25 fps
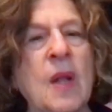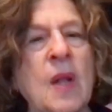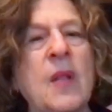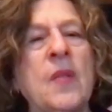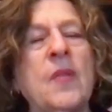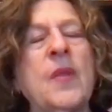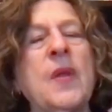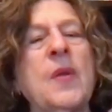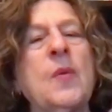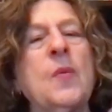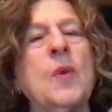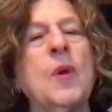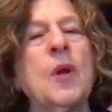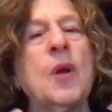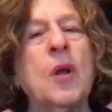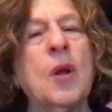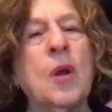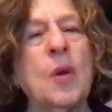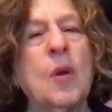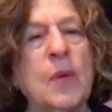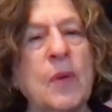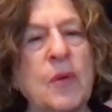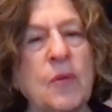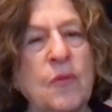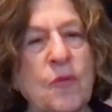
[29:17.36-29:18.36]
Then we're
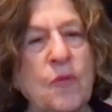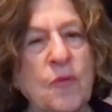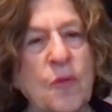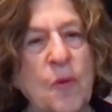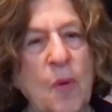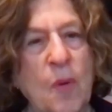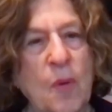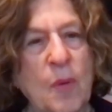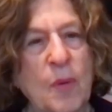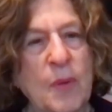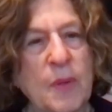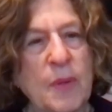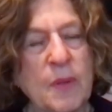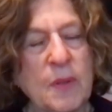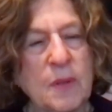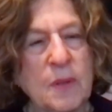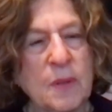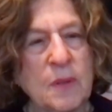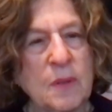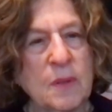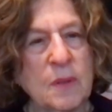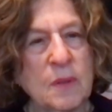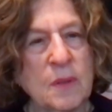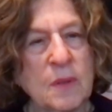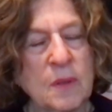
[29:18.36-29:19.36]
going
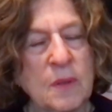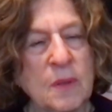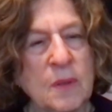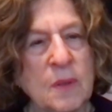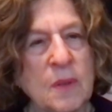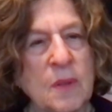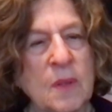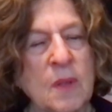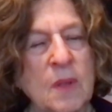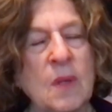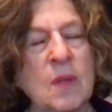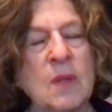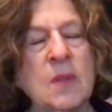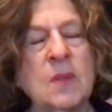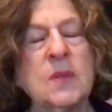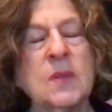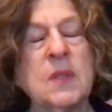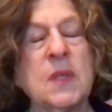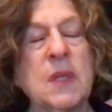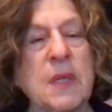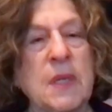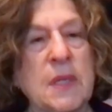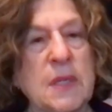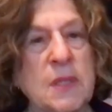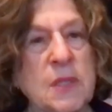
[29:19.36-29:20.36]
forward
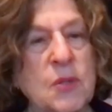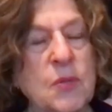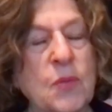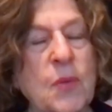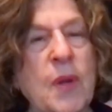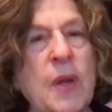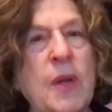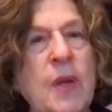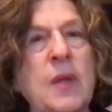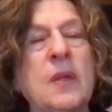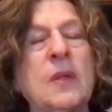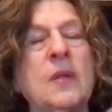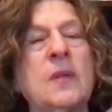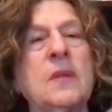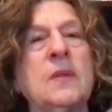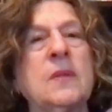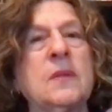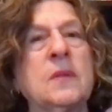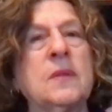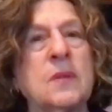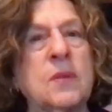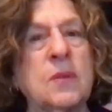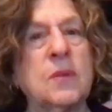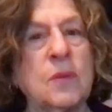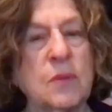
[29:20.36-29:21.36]
to Israel
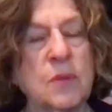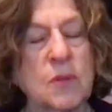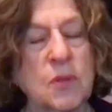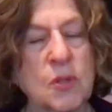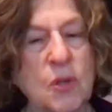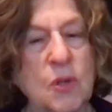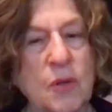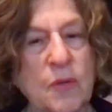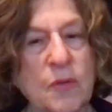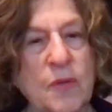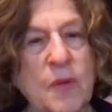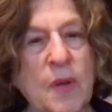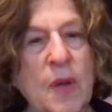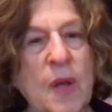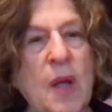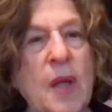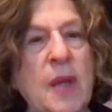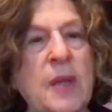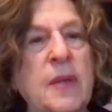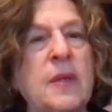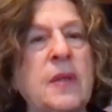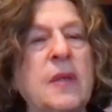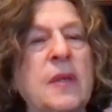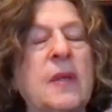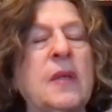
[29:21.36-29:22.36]
to serve
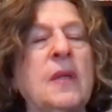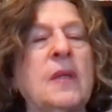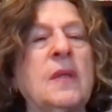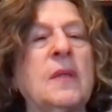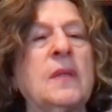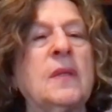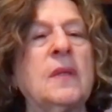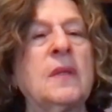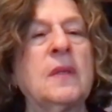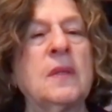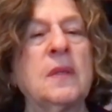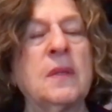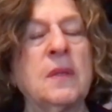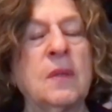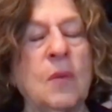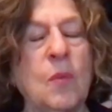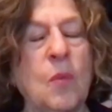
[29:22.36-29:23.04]
God in